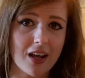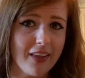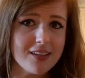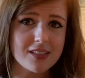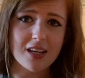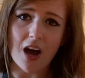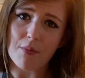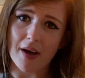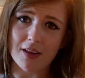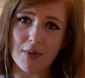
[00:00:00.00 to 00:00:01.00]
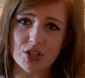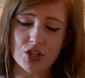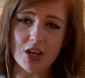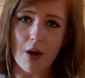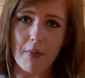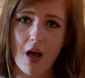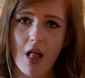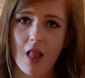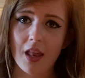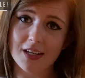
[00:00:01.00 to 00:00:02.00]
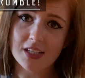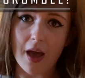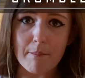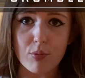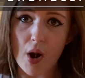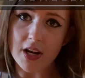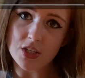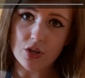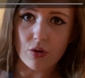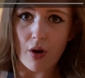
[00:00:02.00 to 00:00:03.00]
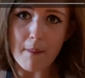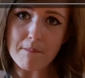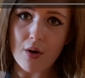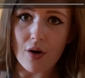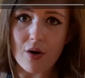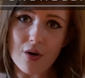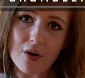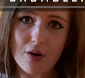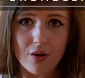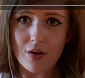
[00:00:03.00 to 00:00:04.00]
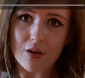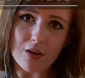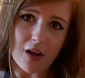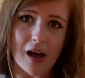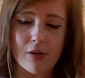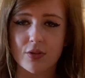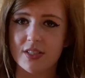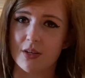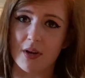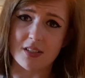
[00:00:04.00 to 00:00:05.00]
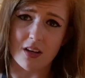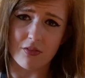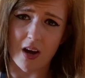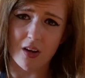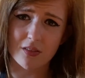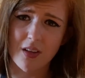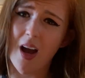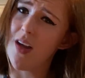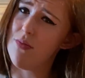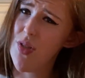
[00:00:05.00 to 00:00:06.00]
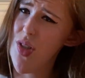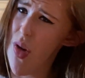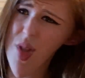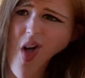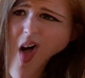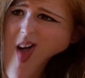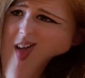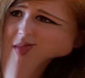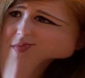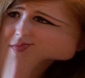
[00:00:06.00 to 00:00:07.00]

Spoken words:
Now let's see how mine measures up. Let's get ready to crumble. I will see myself out. I am so sorry.